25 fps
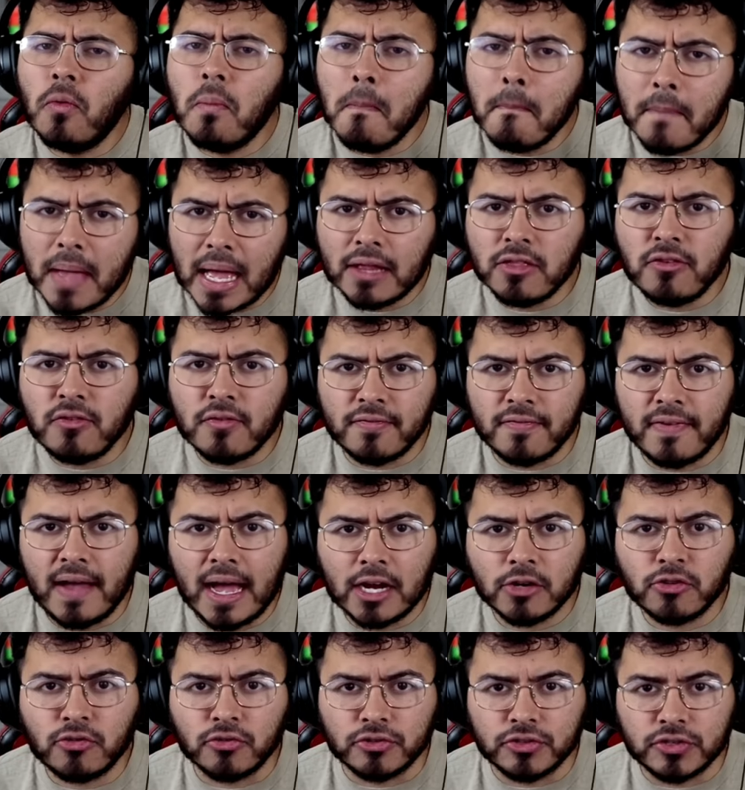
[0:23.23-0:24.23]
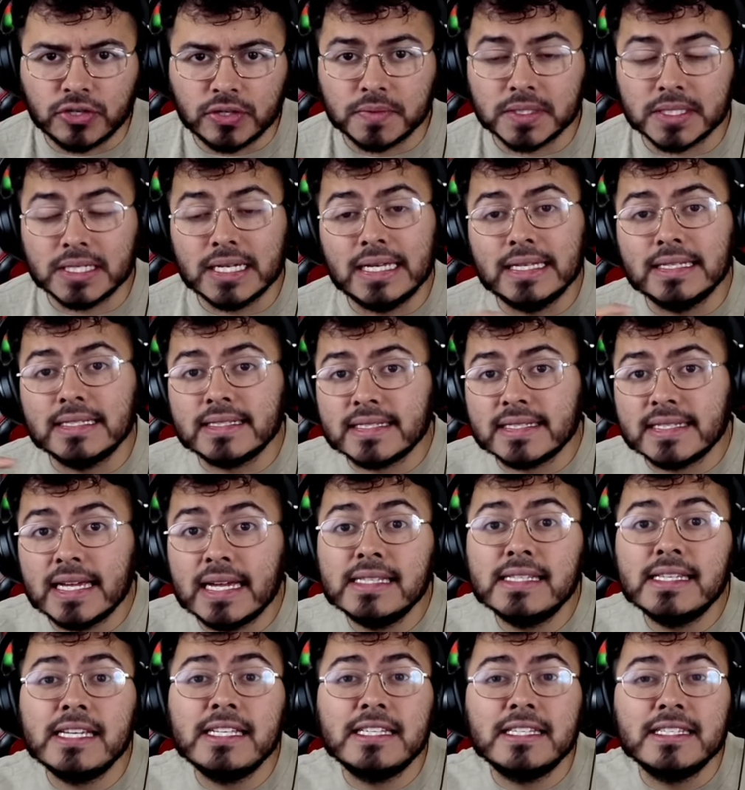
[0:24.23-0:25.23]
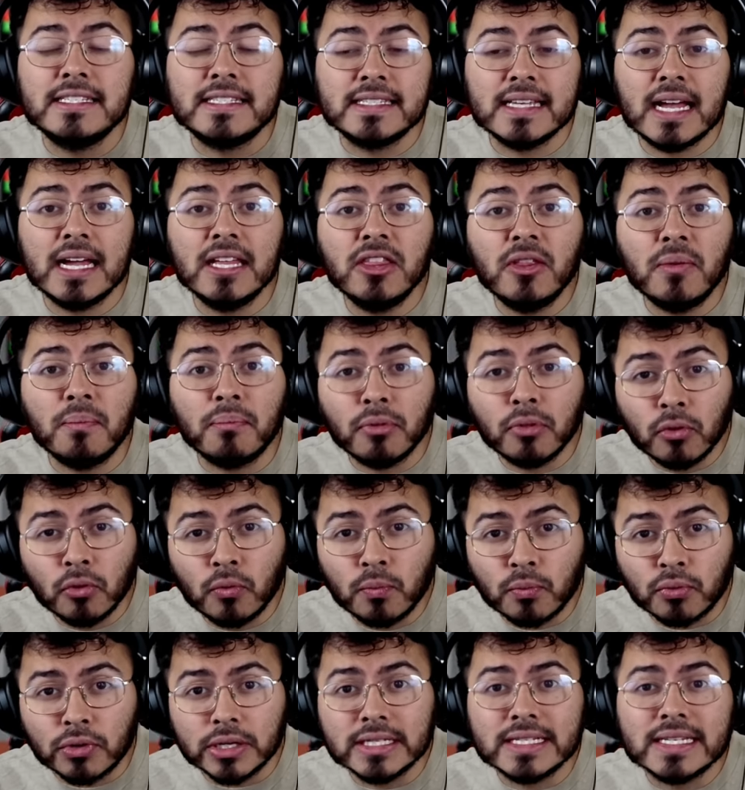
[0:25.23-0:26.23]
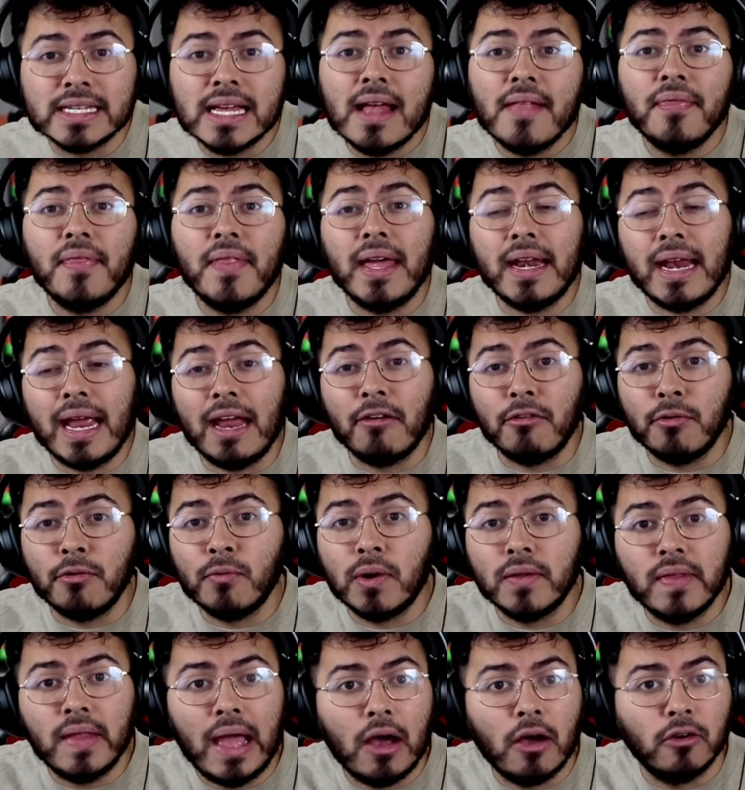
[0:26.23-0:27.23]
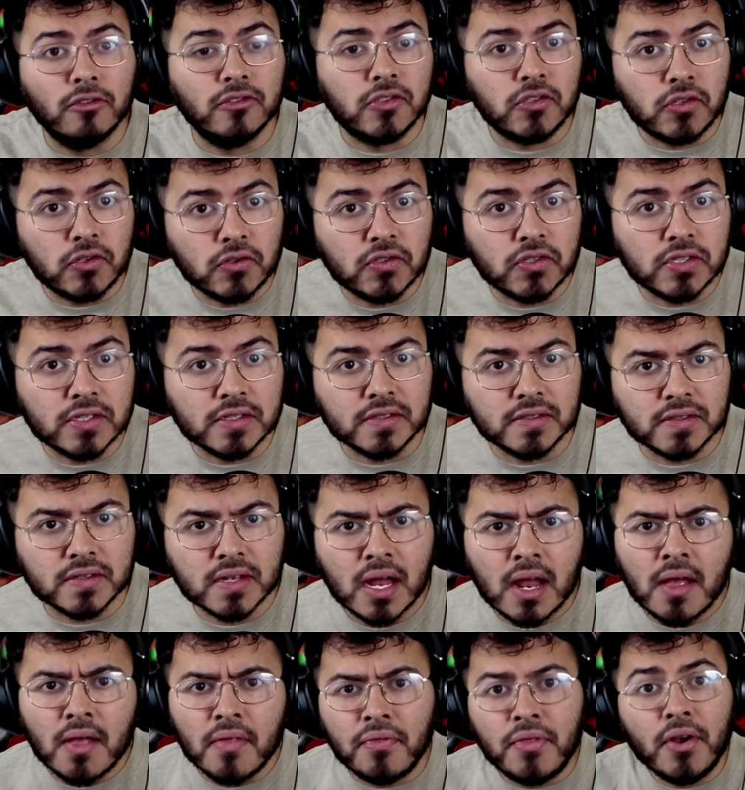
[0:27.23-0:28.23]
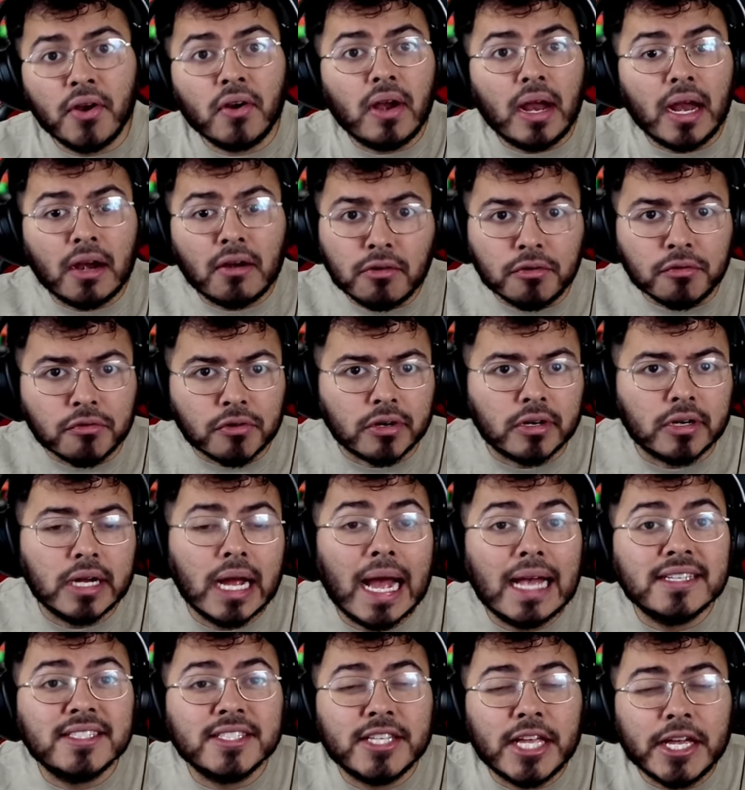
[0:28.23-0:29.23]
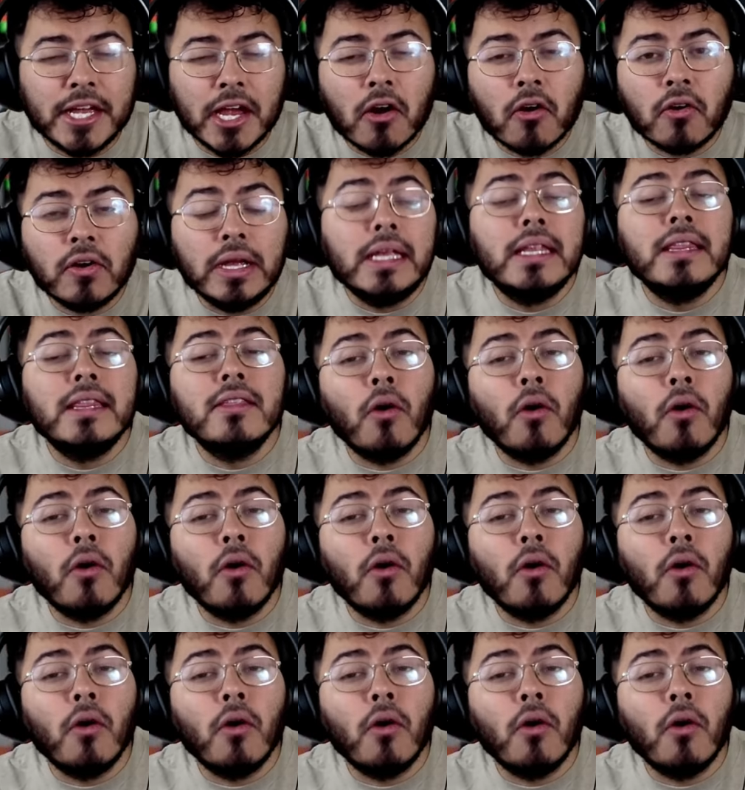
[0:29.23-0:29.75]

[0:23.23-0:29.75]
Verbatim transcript: don't manufacture chips. Instead, they design the blueprints that everyone else uses. They're everywhere as they are